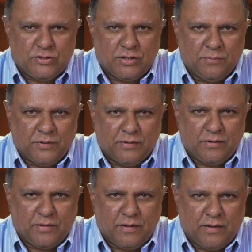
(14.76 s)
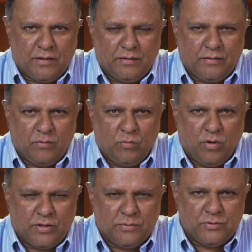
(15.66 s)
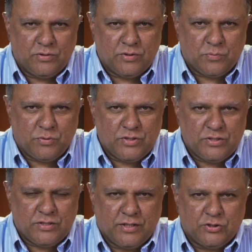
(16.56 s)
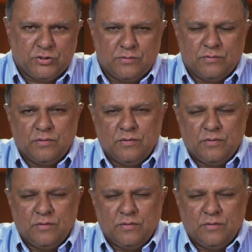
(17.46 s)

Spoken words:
and gentlemen, and welcome to this presentation,